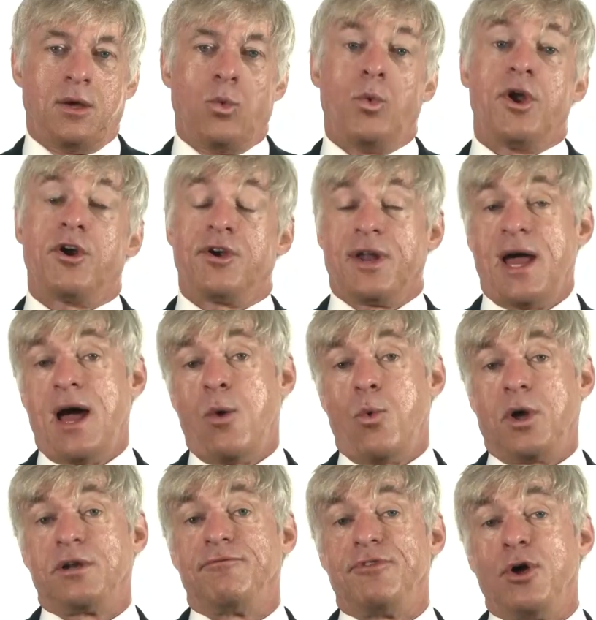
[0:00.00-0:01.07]
We are now at
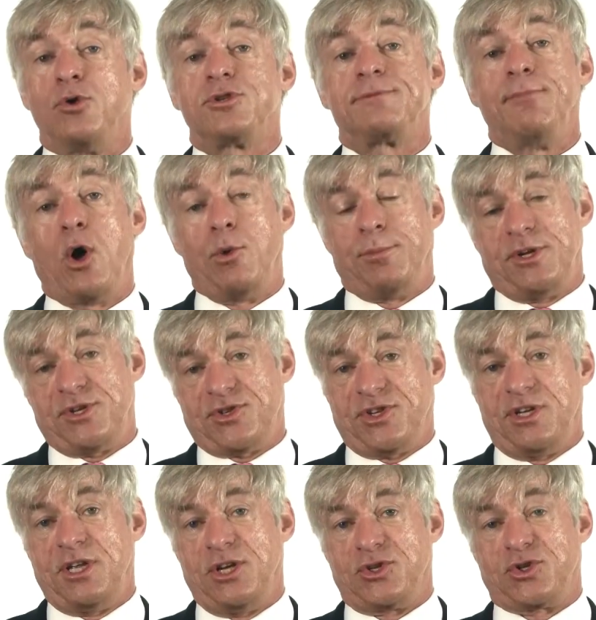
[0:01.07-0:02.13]
one of those moments
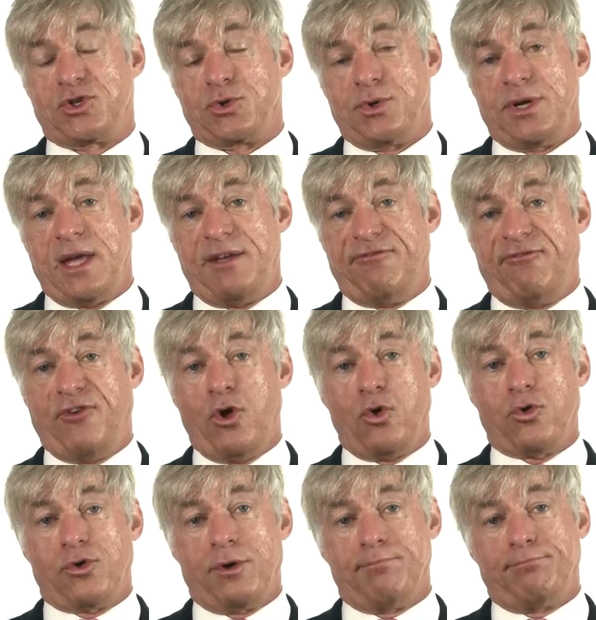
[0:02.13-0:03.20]
in history, a
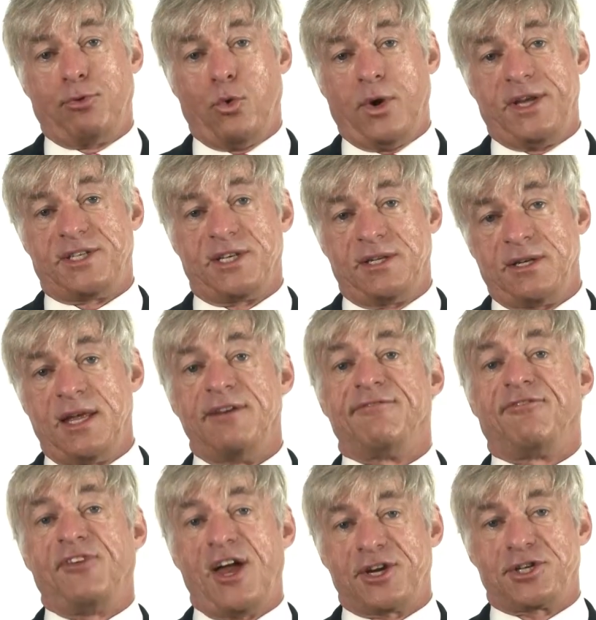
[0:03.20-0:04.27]
fulcrum point, an
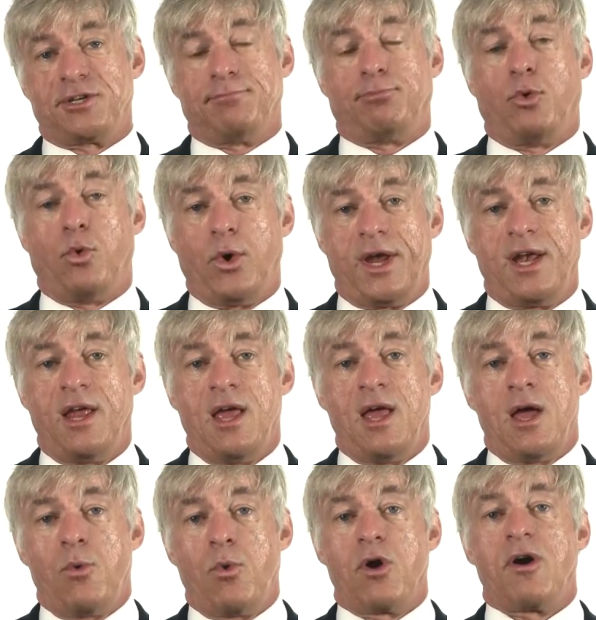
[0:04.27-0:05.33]
inflection point,
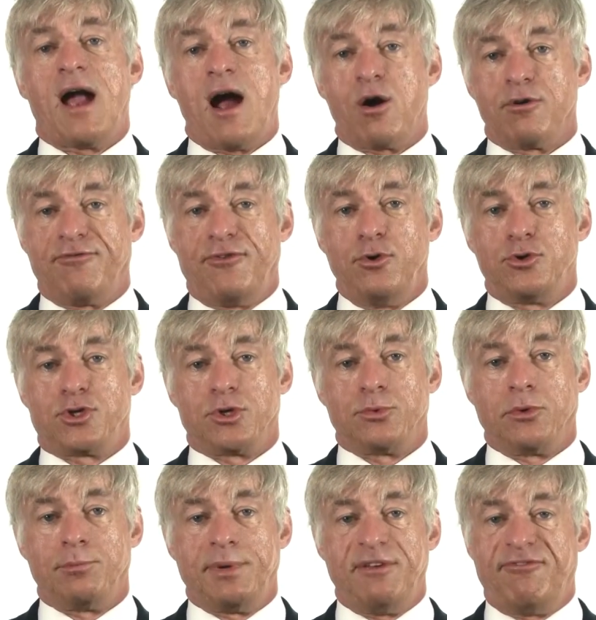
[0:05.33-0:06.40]
where our future
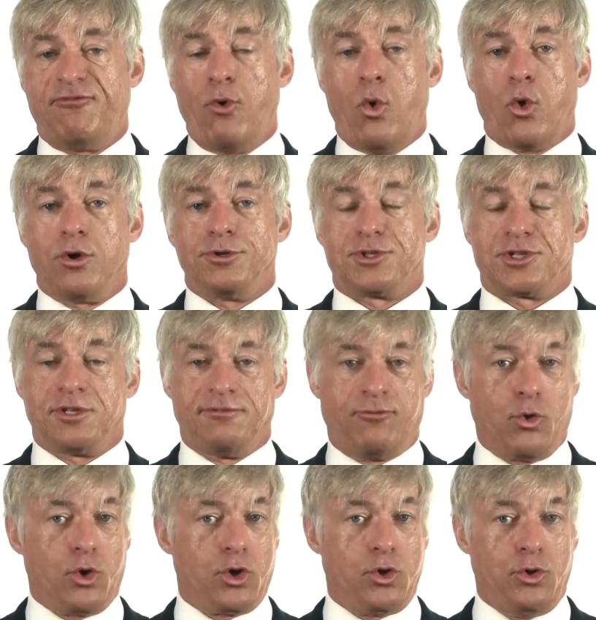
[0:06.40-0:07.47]
will be forged
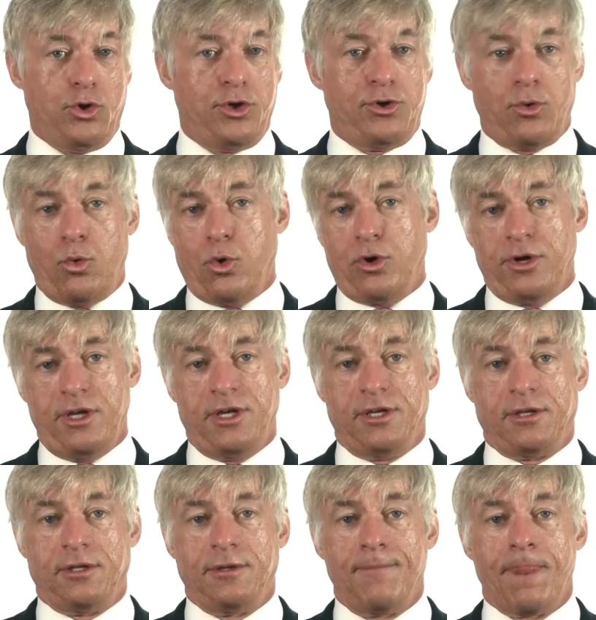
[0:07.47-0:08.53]
for good or
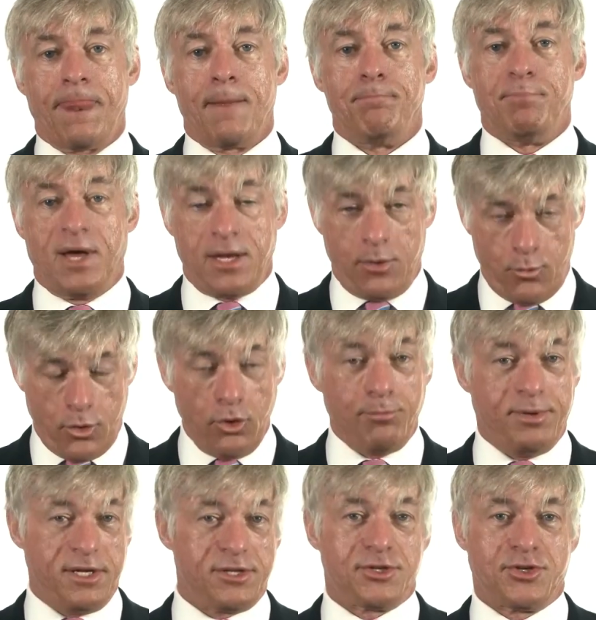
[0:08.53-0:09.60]
ill, but it will
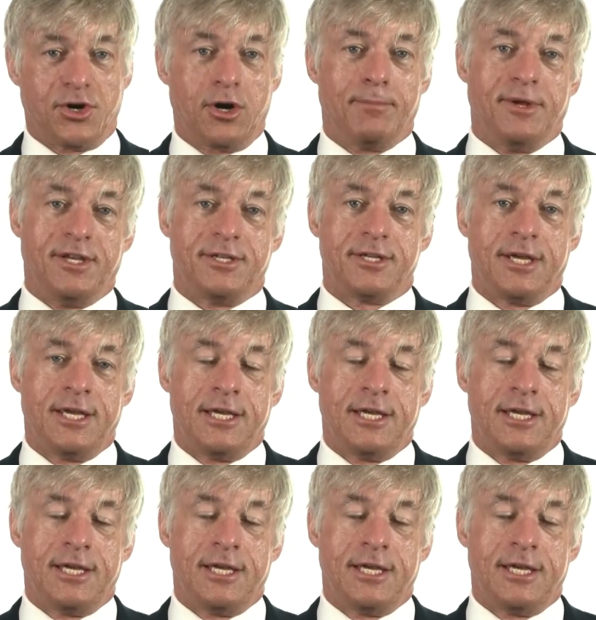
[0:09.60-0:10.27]
be determined.